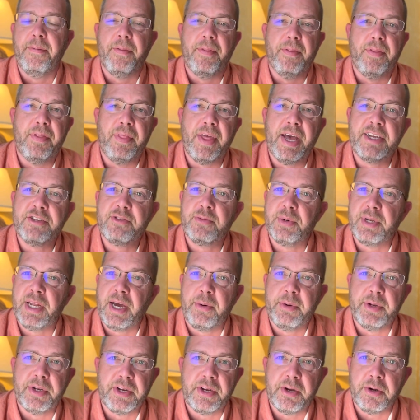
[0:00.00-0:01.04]
That's what I
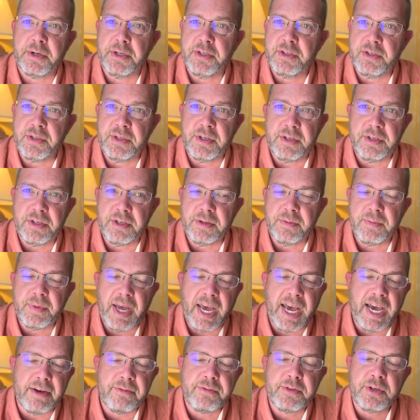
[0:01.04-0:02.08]
would encourage you to do.
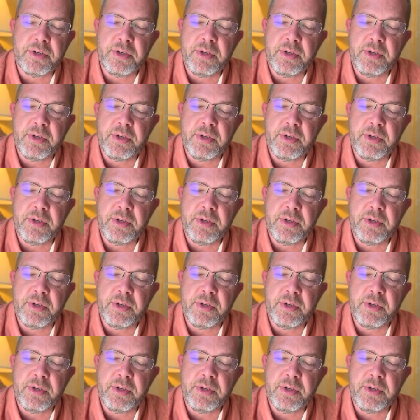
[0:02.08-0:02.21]
After